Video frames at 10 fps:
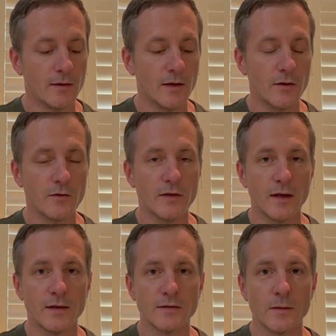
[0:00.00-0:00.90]
The other
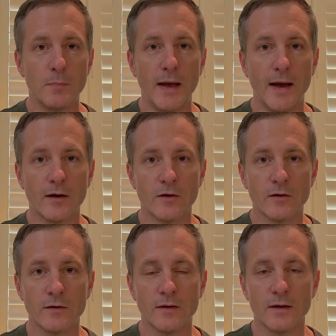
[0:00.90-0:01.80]
thing is a
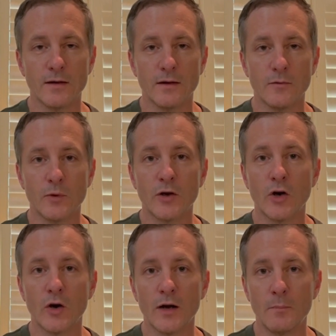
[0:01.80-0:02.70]
pattern, a
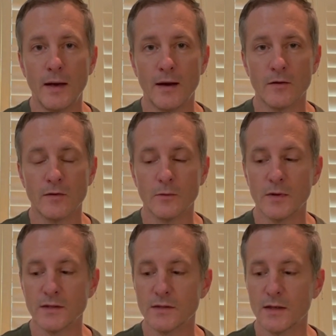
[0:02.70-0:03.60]
recurring pattern that
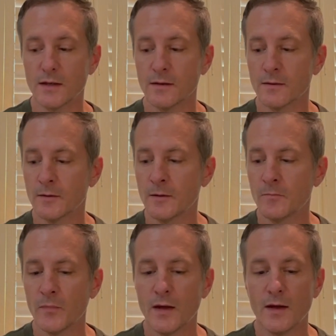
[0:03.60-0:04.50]
we see,
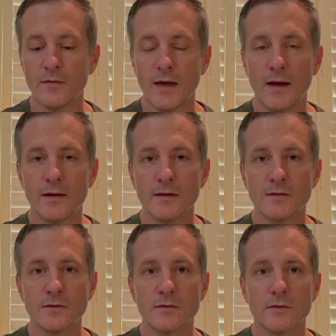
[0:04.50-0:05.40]
and that
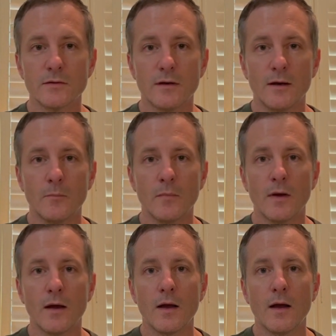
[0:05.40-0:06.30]
is
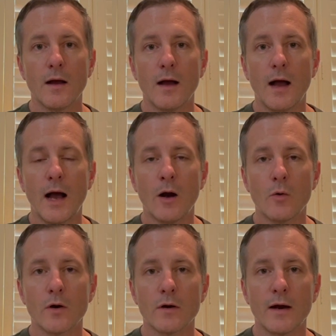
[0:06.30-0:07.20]

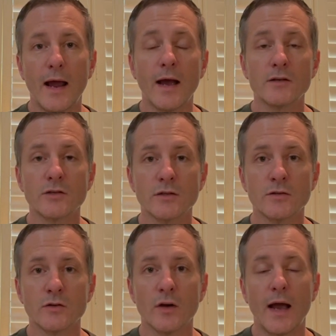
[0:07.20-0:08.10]
our
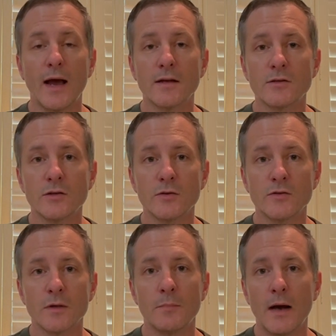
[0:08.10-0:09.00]
actions or
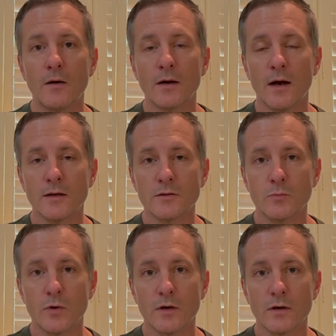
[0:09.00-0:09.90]
attitudes about God's
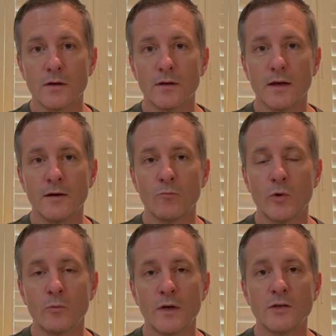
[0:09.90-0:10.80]
word, and
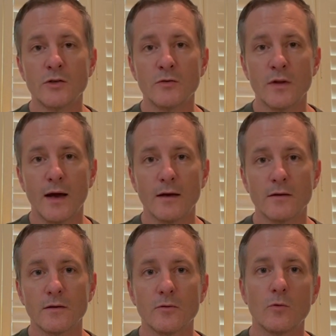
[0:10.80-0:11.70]
when we do that,
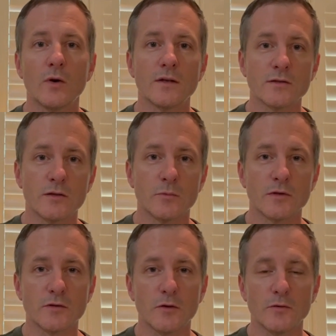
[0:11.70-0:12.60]
what is the
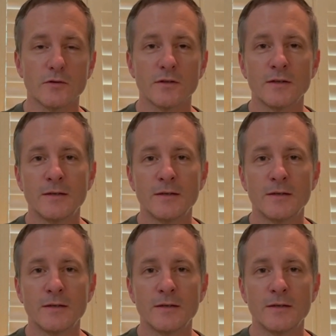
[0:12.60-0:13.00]
result?